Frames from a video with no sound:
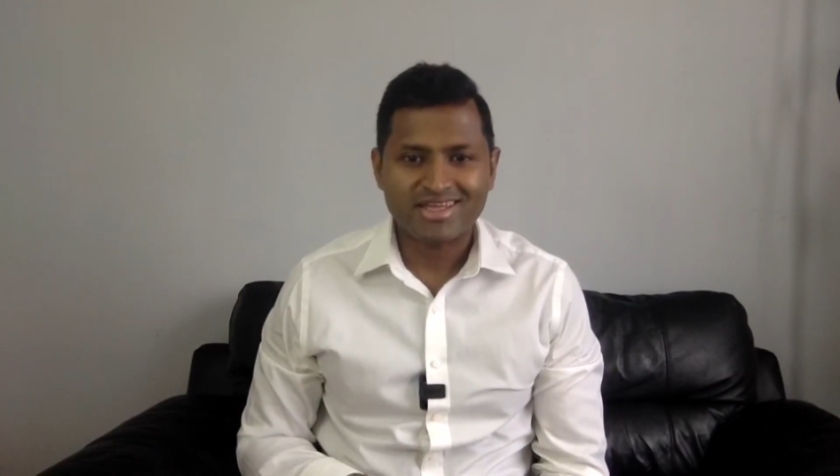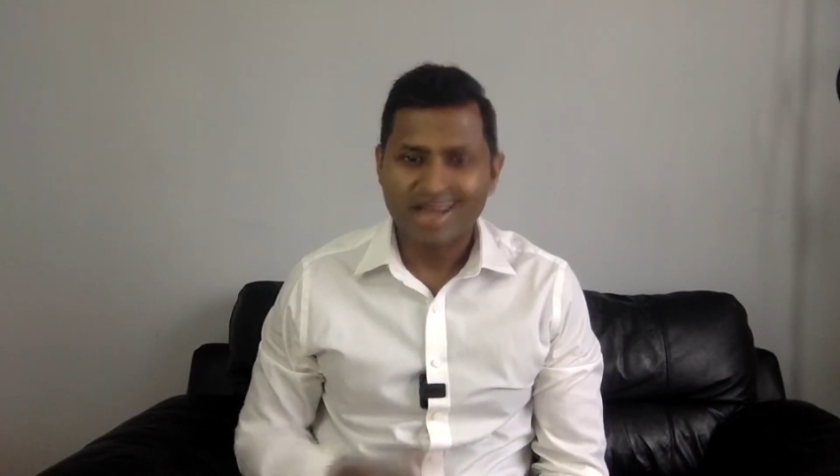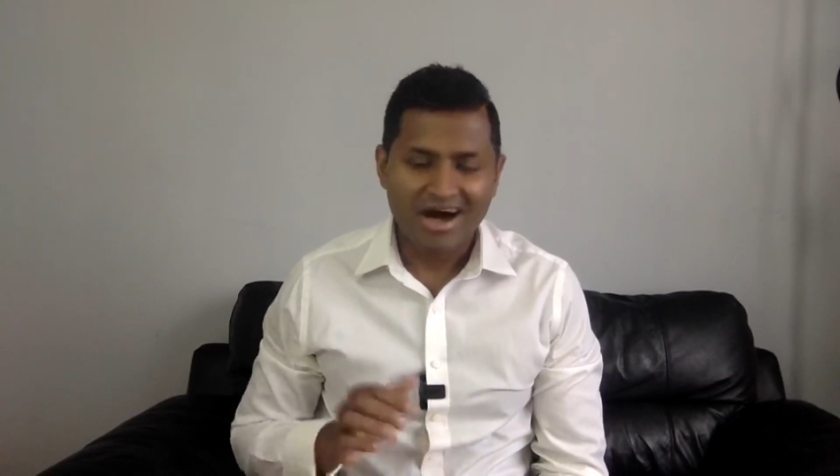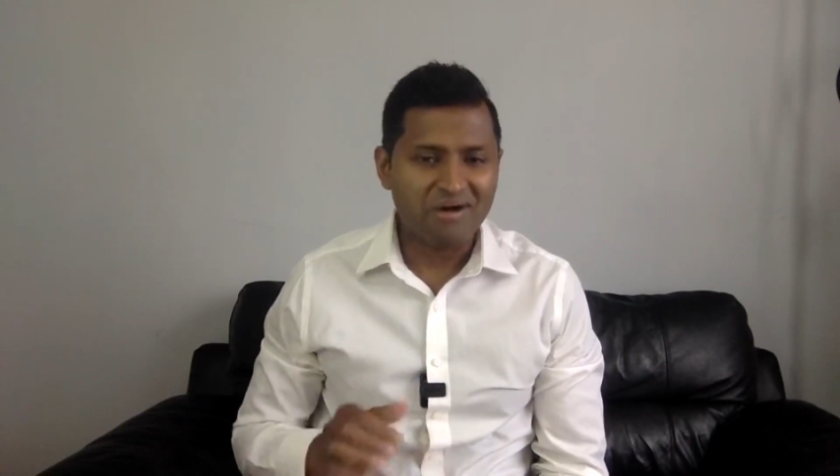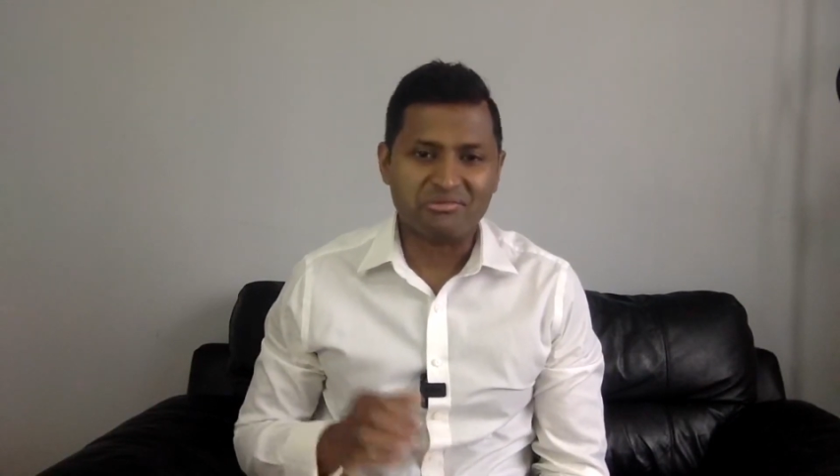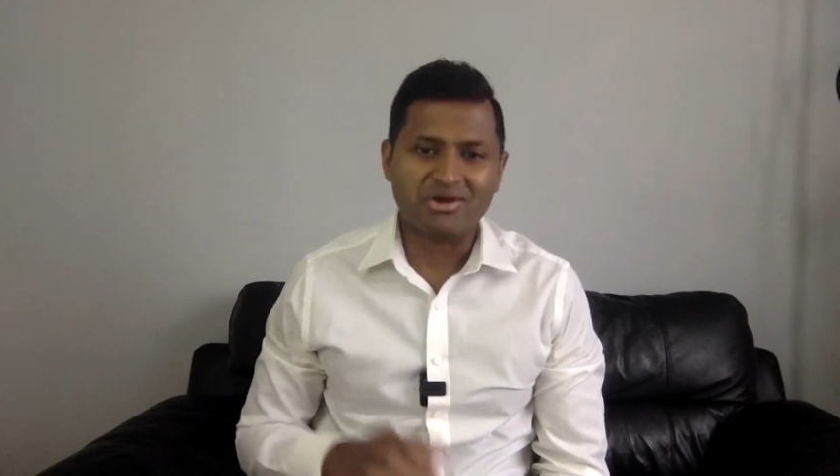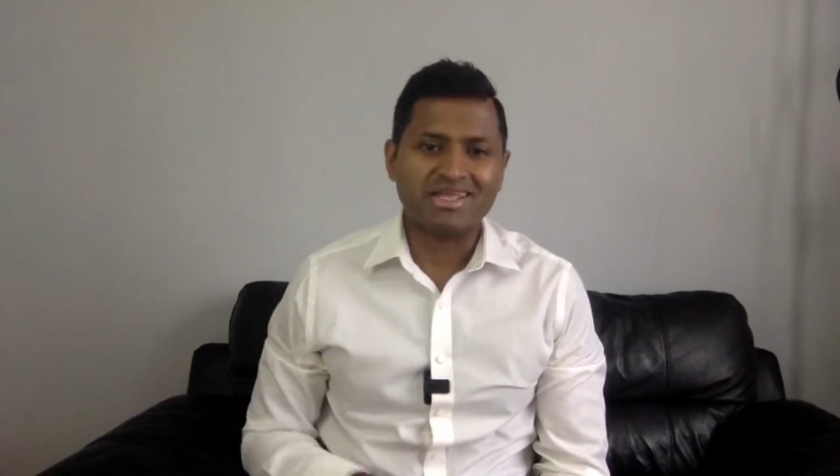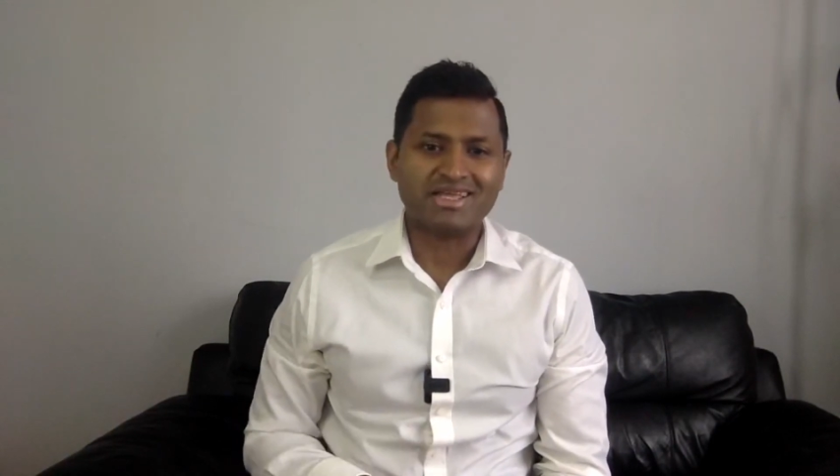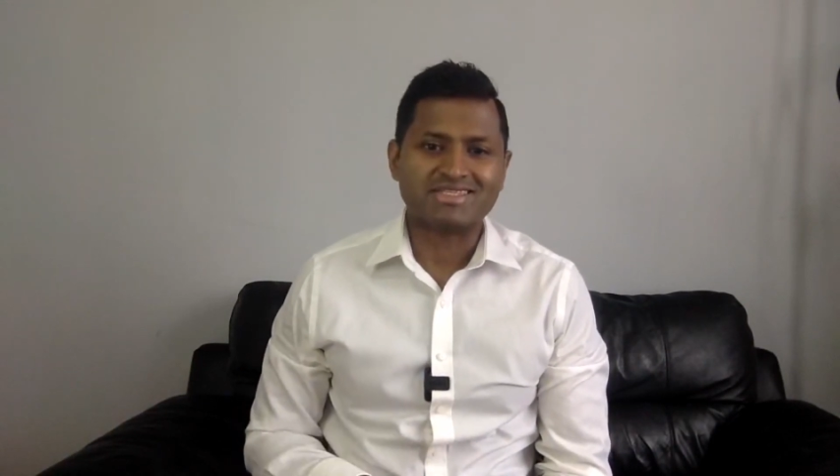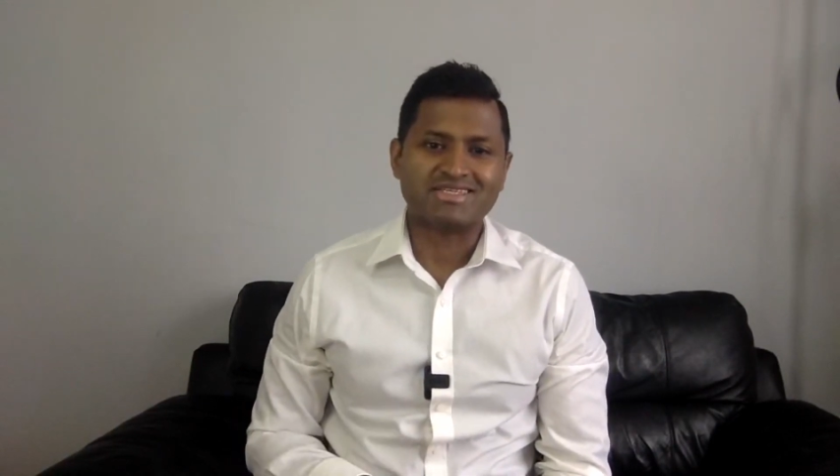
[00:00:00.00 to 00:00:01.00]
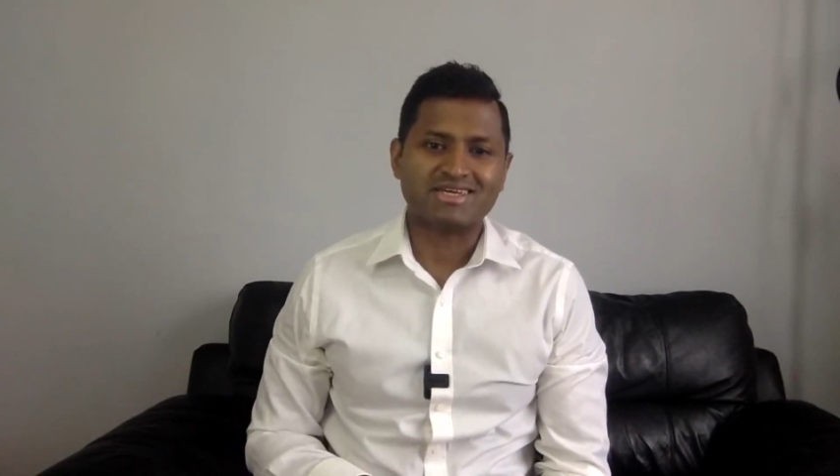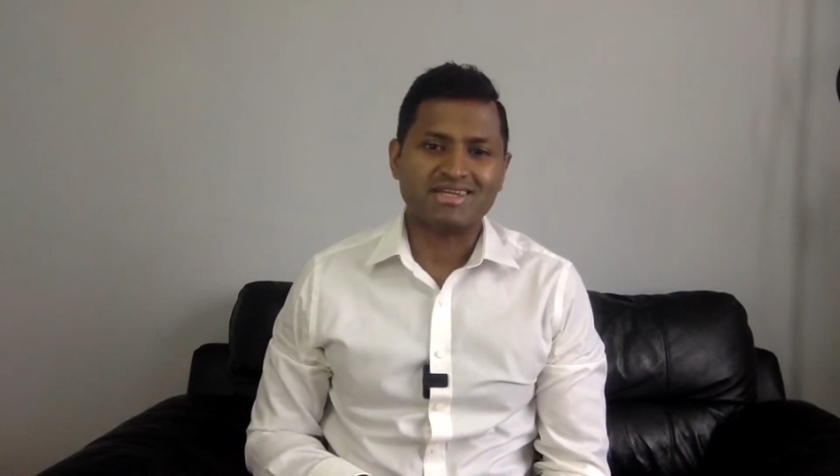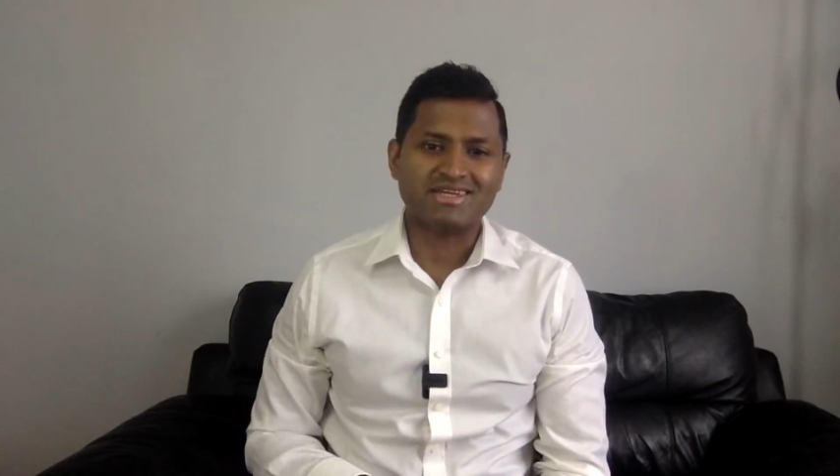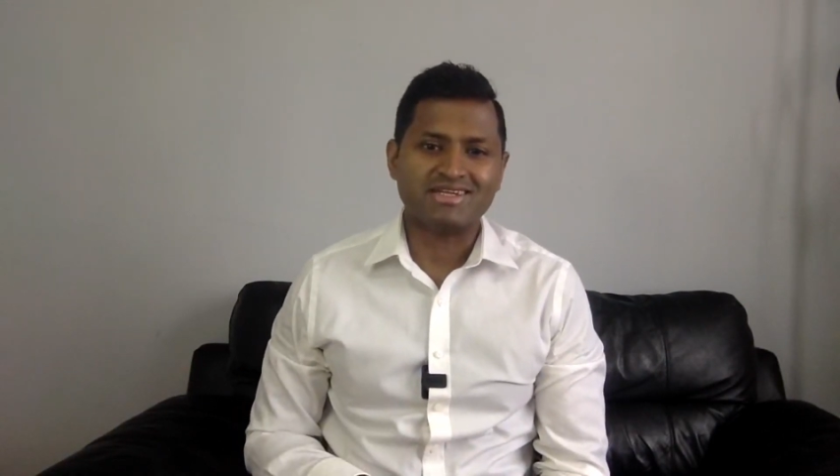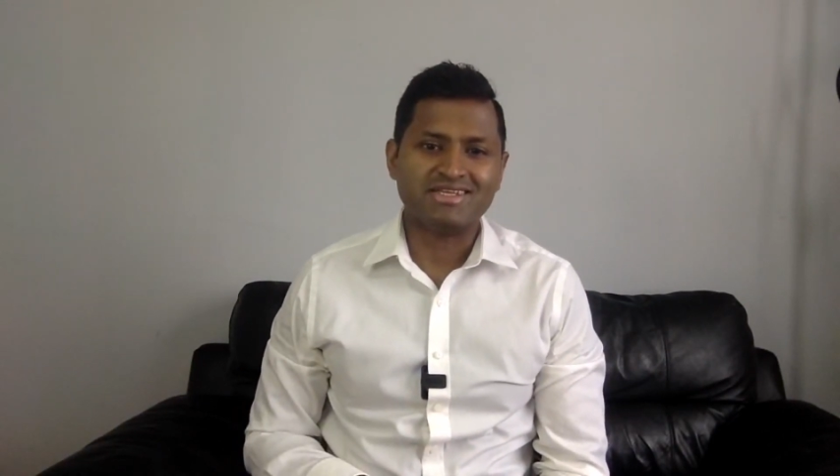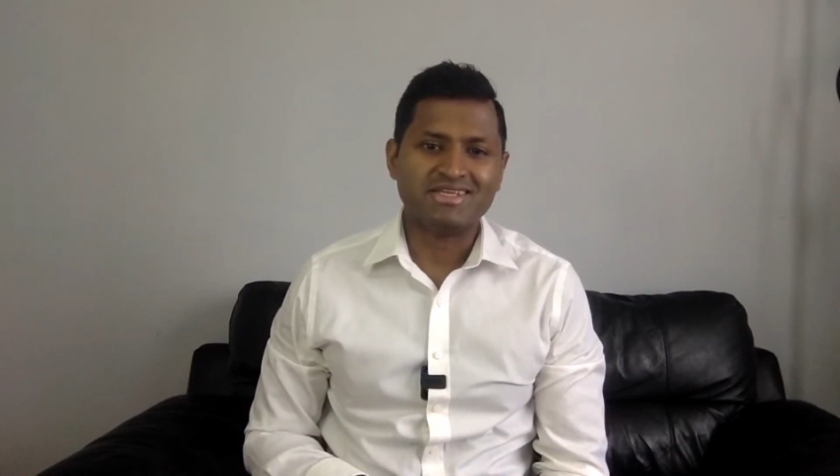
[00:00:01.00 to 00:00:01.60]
I'm really excited.